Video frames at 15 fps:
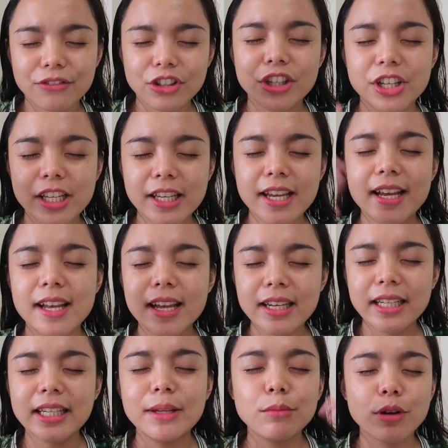After
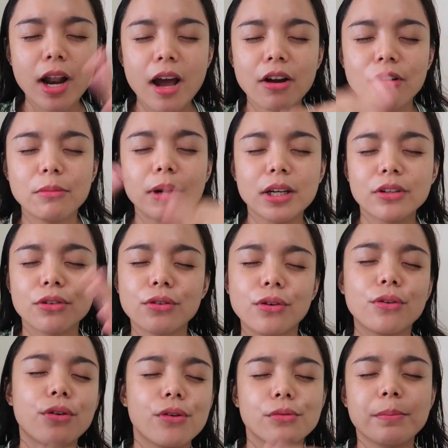nyan, hindi mo na ako
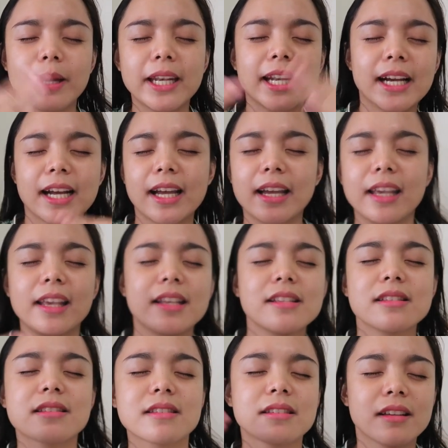mag-o-open ng
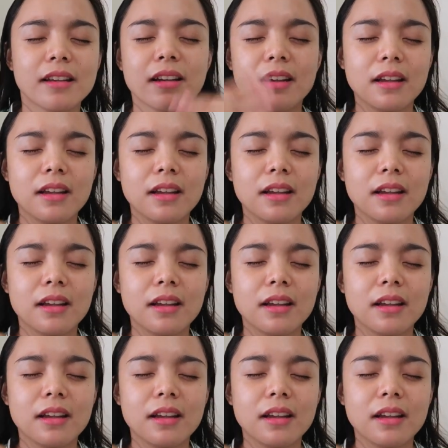eyes.